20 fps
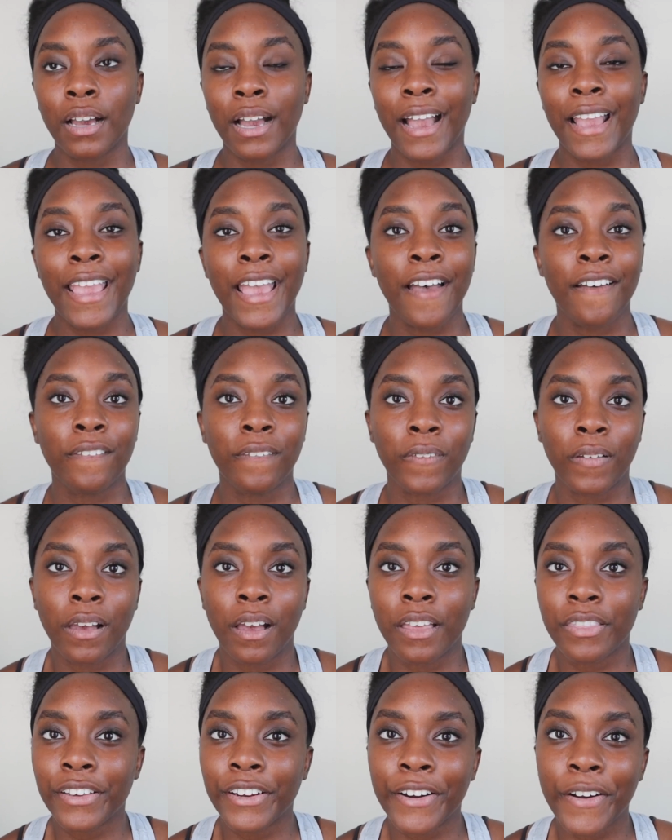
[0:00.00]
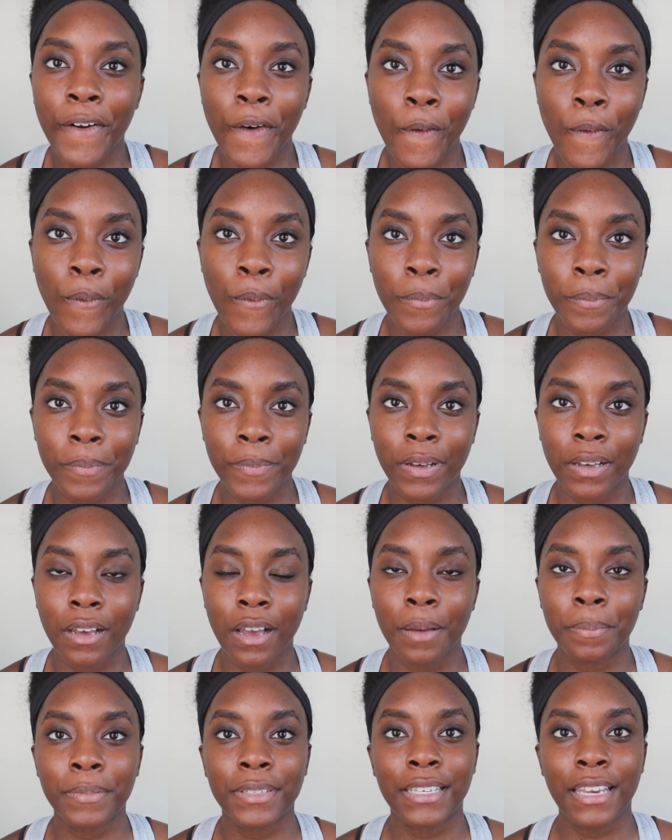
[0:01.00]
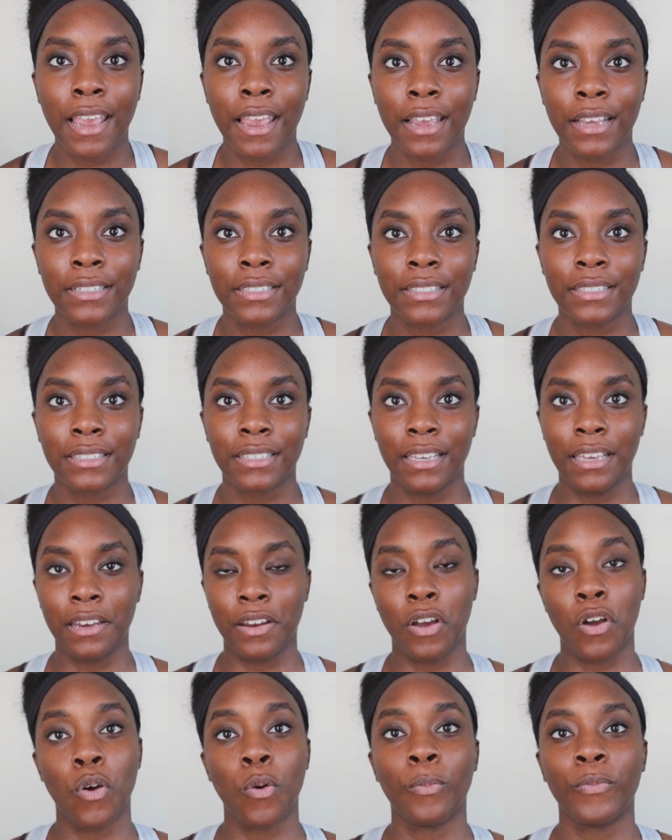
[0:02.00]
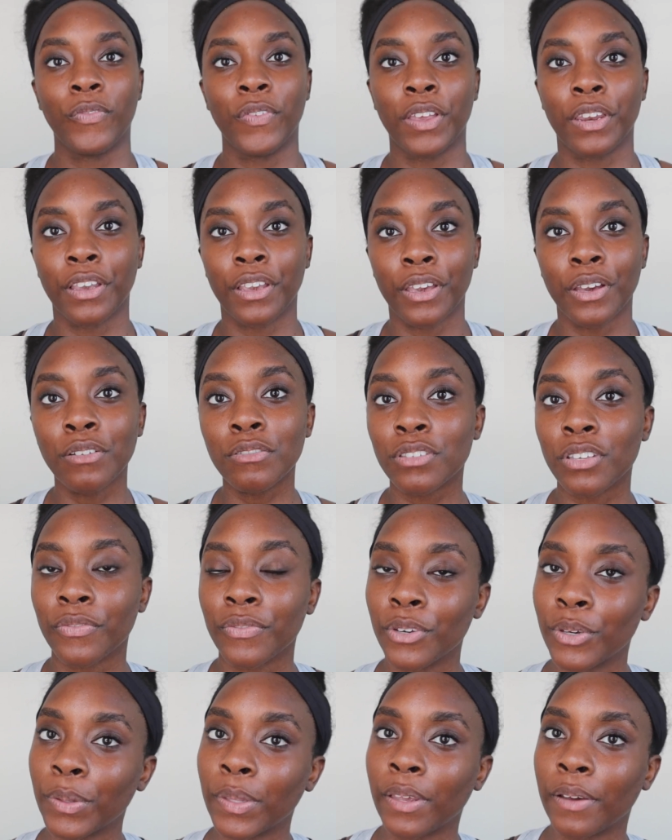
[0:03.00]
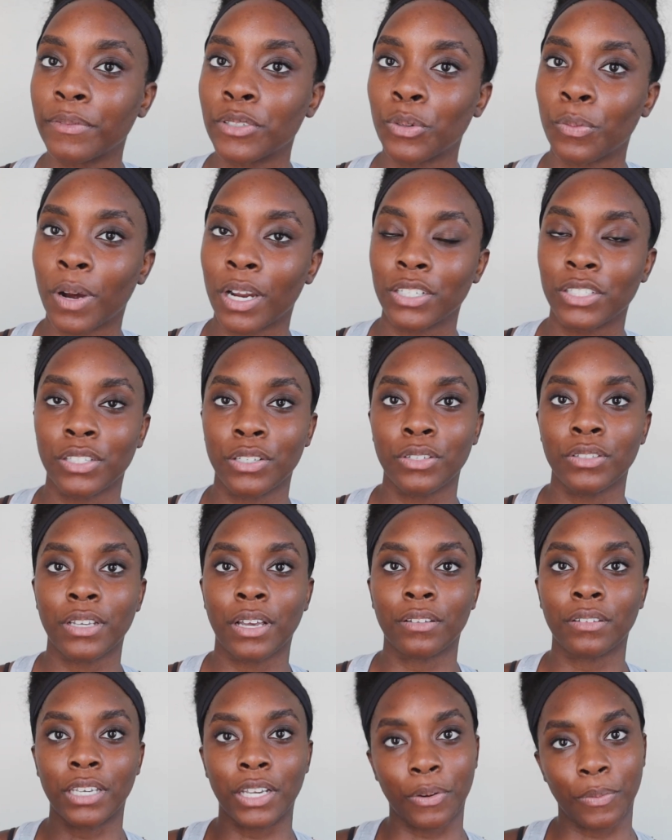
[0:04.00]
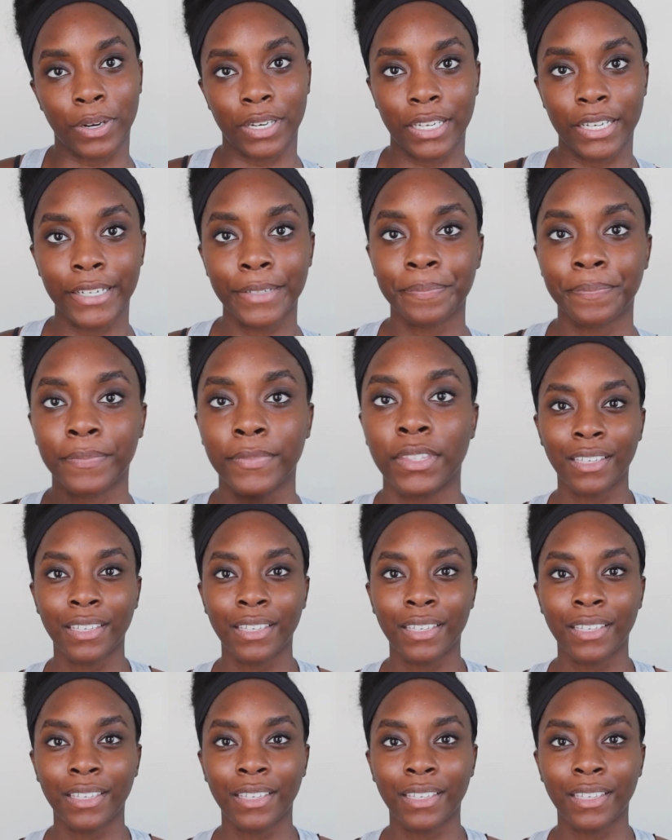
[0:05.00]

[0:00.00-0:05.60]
I have other home updates and home videos. If you would love to watch those, I'll link one here.